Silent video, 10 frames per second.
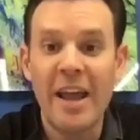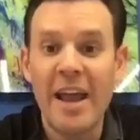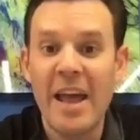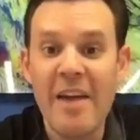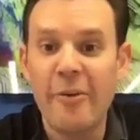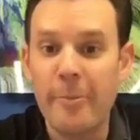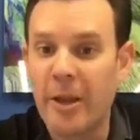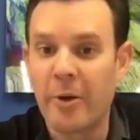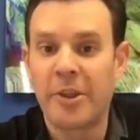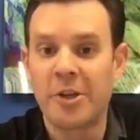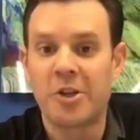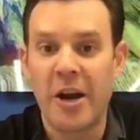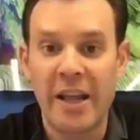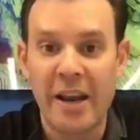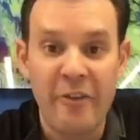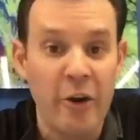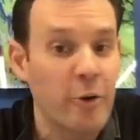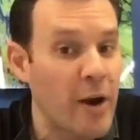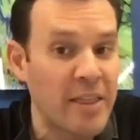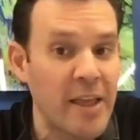I am familiar with your training, and I've heard
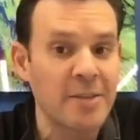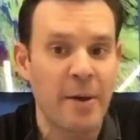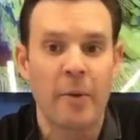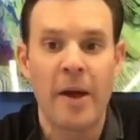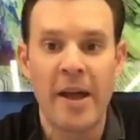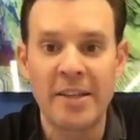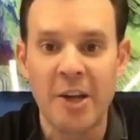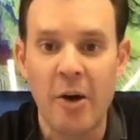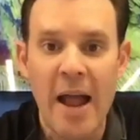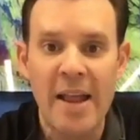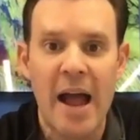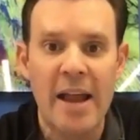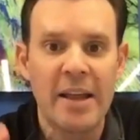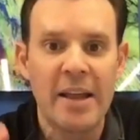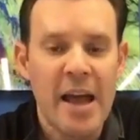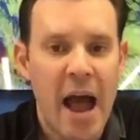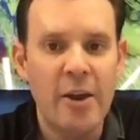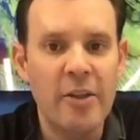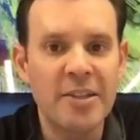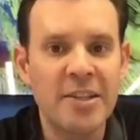great things, by the way. And so I know
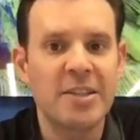this is,